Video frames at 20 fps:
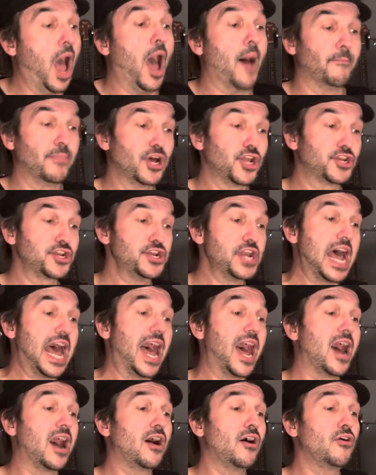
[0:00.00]
but
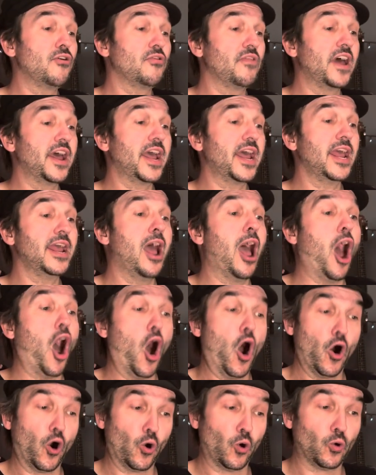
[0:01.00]
now they
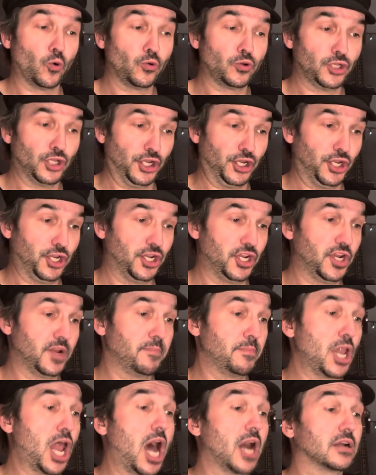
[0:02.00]
only
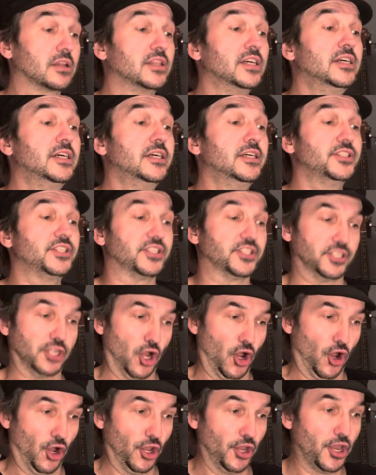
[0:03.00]
block the
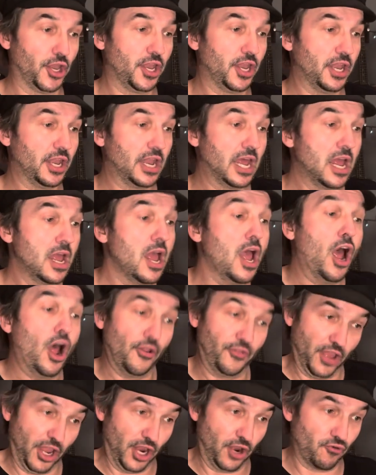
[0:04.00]
sun.
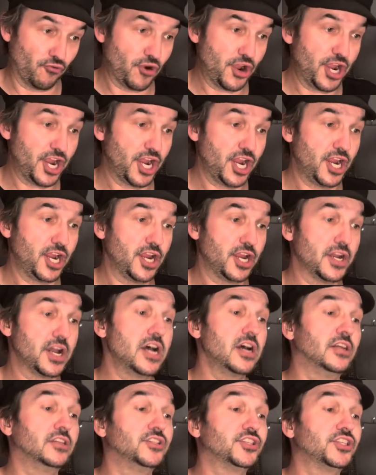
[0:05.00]
They rain
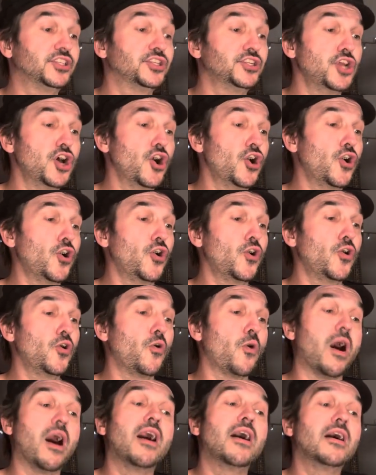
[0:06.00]
and
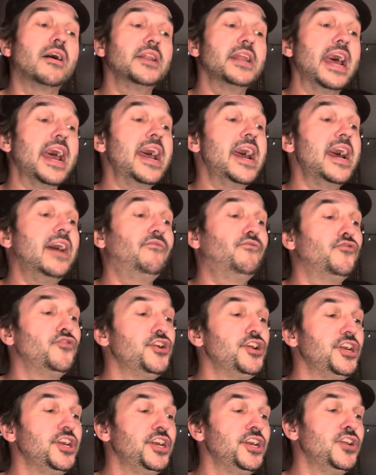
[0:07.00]
snow on
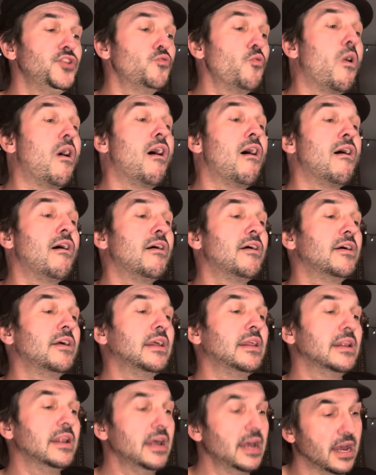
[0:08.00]

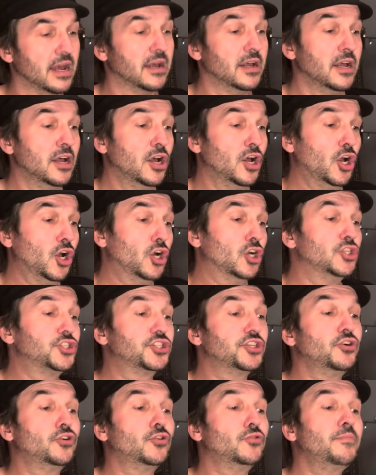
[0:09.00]
everyone.
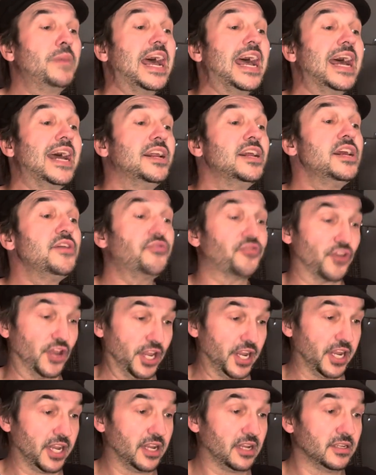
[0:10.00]
So many
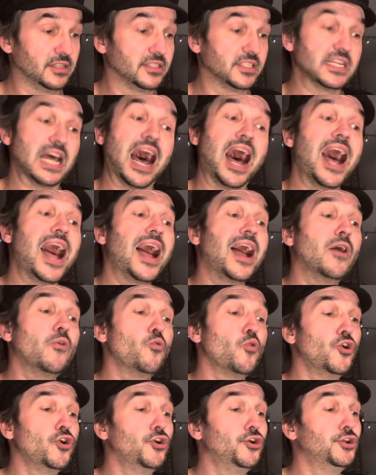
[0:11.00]
things I
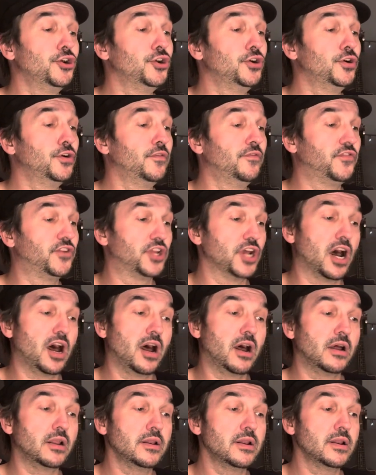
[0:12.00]
would have
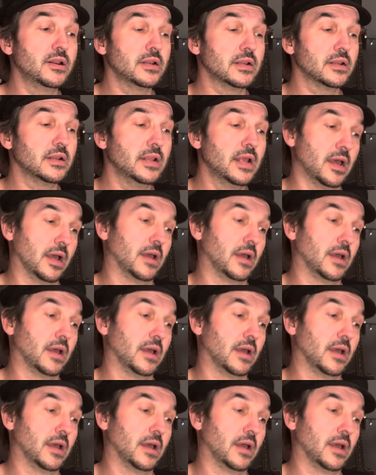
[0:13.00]
done,